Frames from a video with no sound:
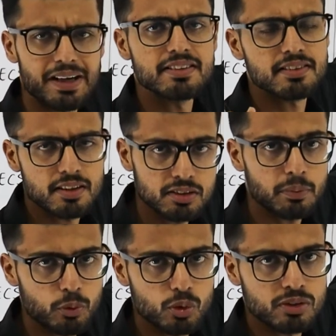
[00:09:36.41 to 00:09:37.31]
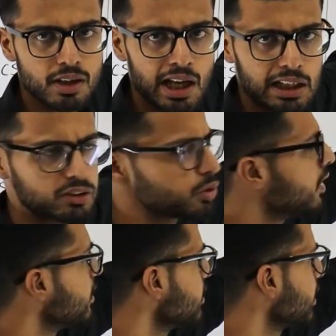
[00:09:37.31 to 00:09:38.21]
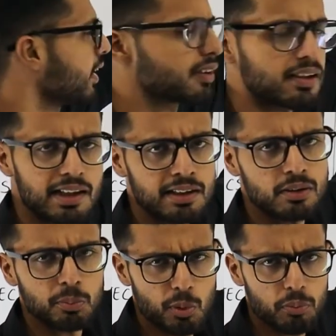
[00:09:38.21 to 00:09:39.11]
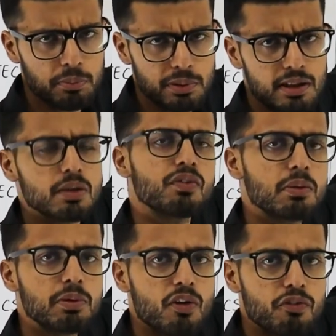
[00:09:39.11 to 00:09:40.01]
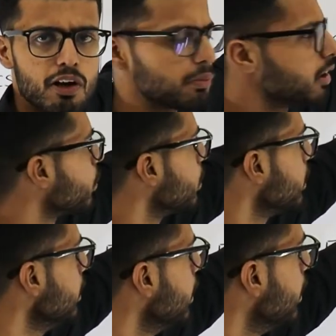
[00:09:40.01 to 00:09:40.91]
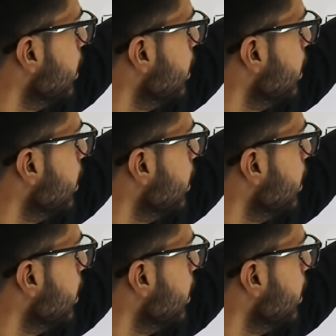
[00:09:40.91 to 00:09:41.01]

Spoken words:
bytes. Suppose actually it is a character and probably it will be of 1 byte only.